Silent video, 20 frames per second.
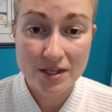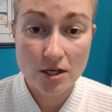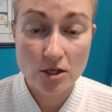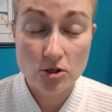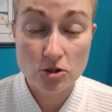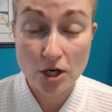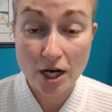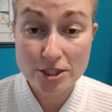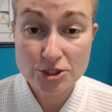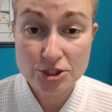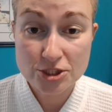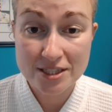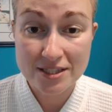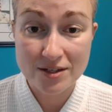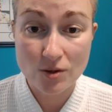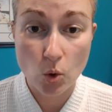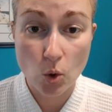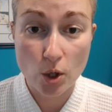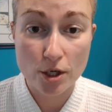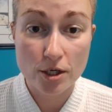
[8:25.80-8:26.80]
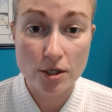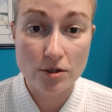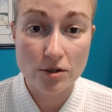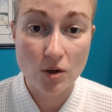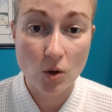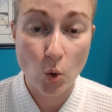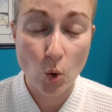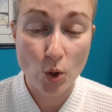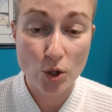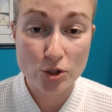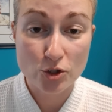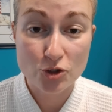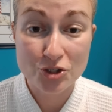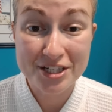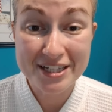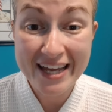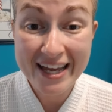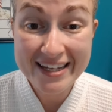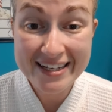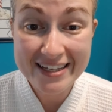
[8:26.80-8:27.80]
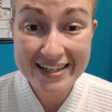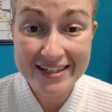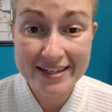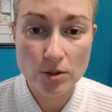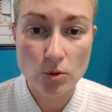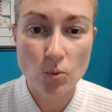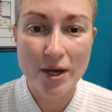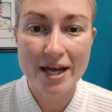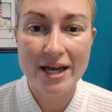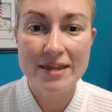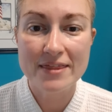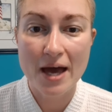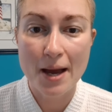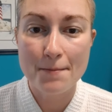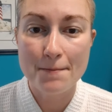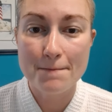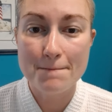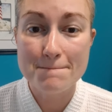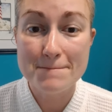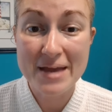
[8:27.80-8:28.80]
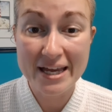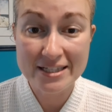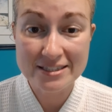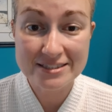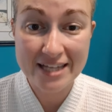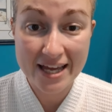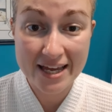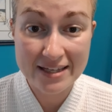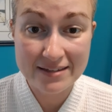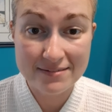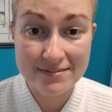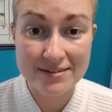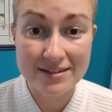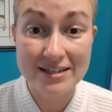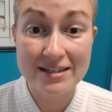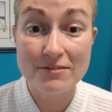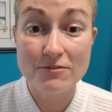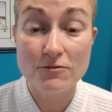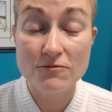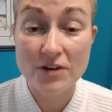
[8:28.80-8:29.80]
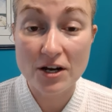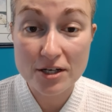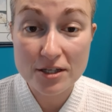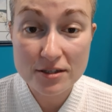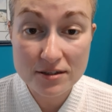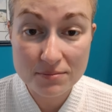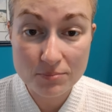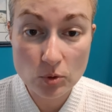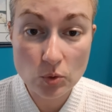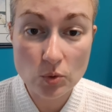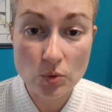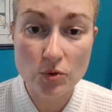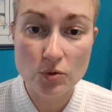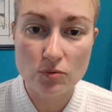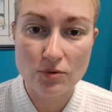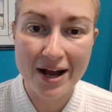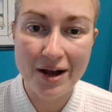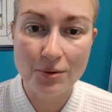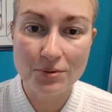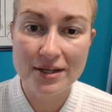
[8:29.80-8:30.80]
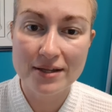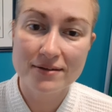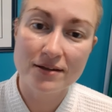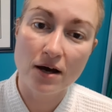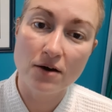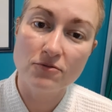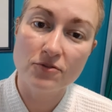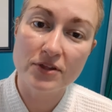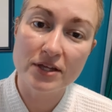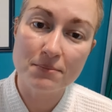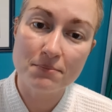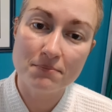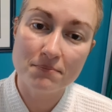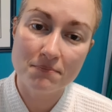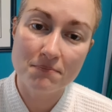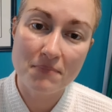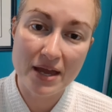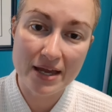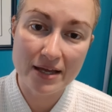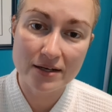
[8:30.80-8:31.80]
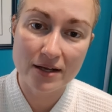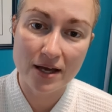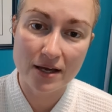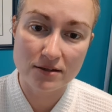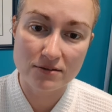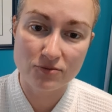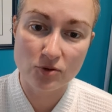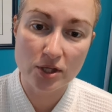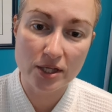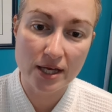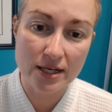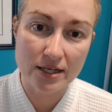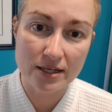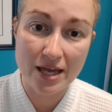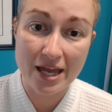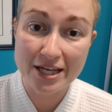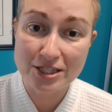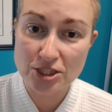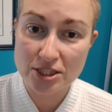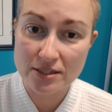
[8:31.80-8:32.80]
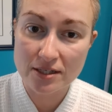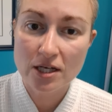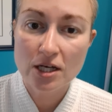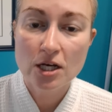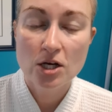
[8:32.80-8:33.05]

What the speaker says: crushed or created in a way that maintains the very smooth roundness of the main exfoliating agent,